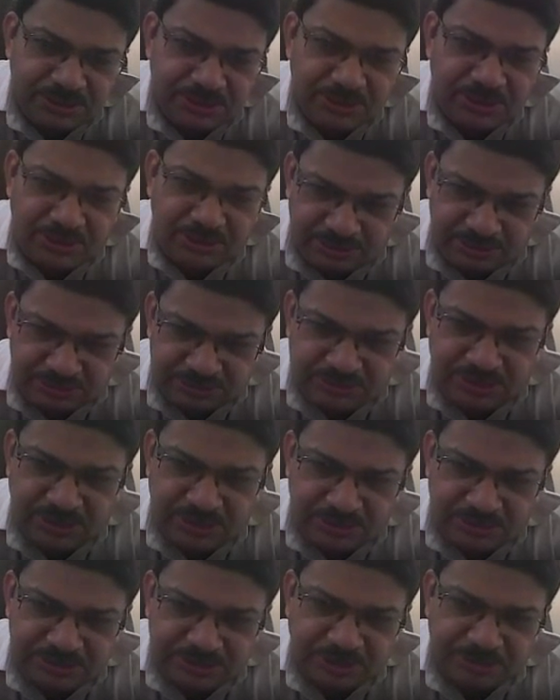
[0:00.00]
it is
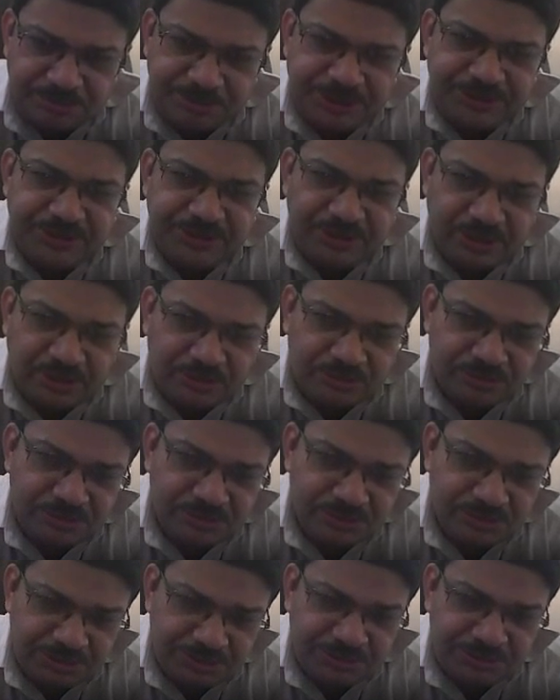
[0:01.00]
separated out
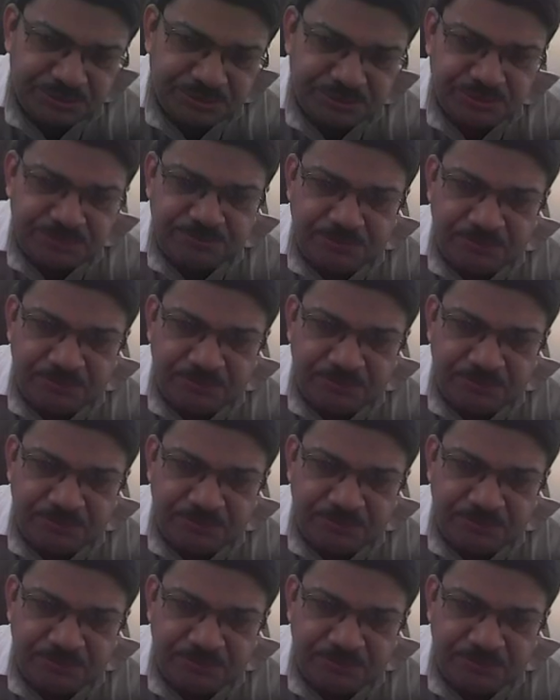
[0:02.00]
into